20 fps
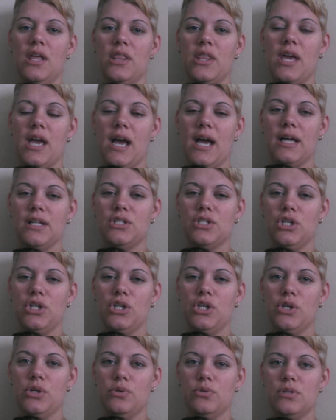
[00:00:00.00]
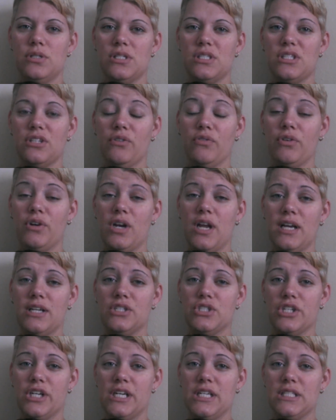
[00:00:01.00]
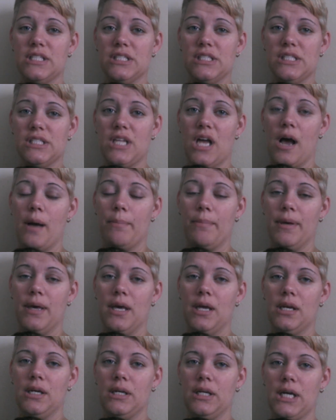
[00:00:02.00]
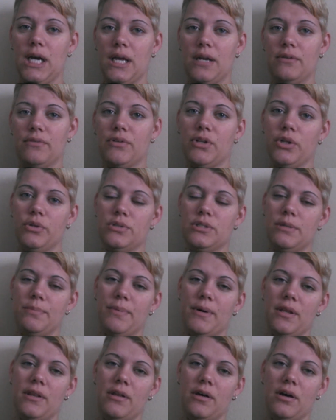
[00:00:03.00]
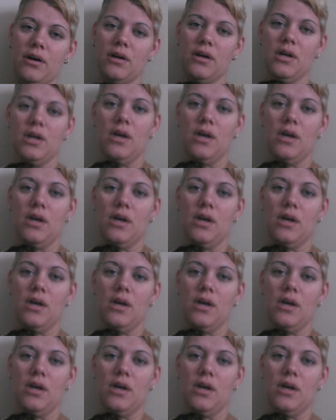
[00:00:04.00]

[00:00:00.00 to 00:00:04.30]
they had to use silver nitrate to stop it and kind of close up all the